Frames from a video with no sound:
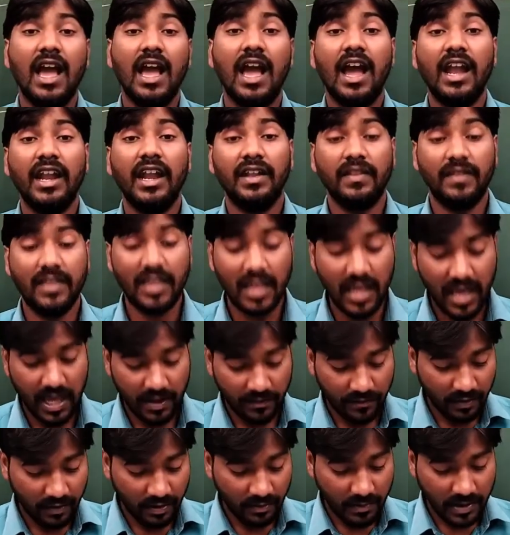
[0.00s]
And
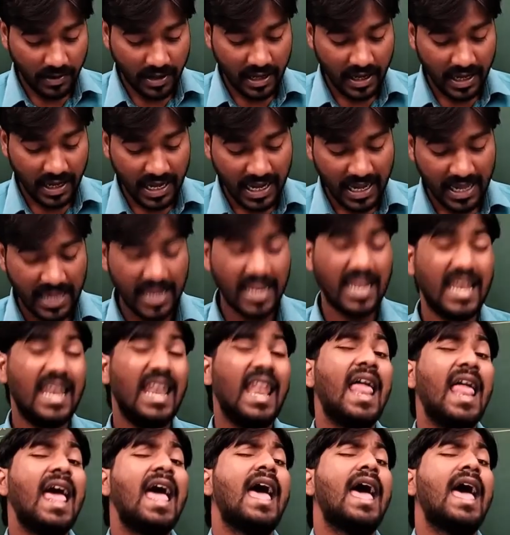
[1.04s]
there will be
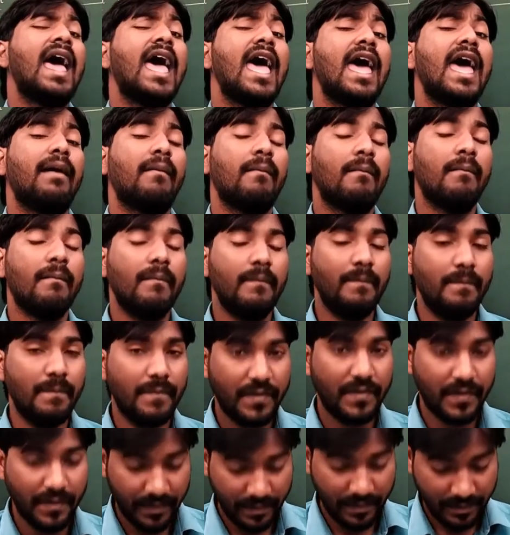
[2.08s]

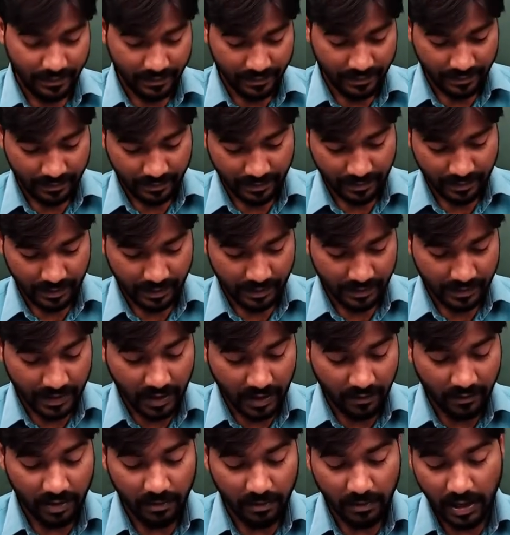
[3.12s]
lambs.
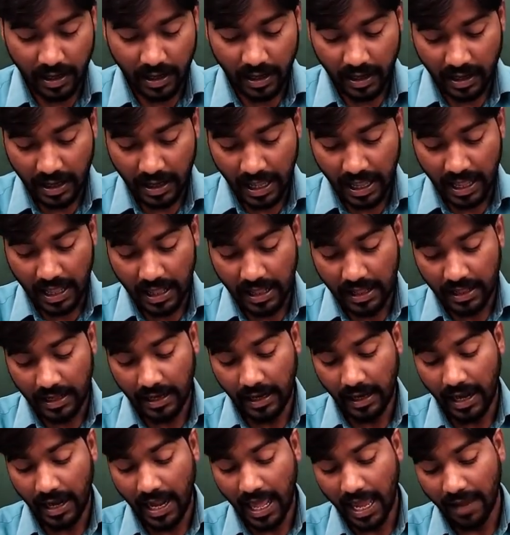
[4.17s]
There will be
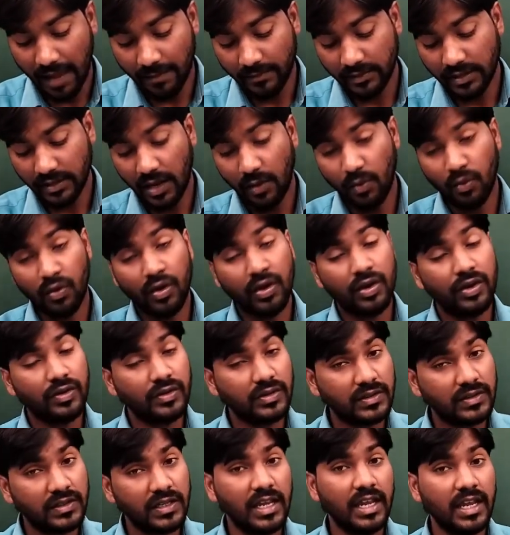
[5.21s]
lambs. I want to
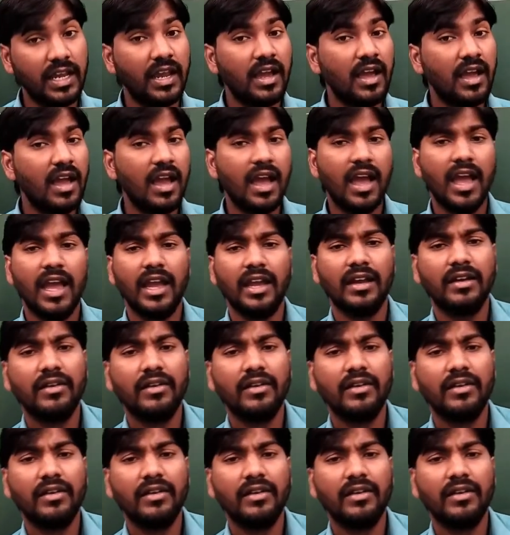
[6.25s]
see a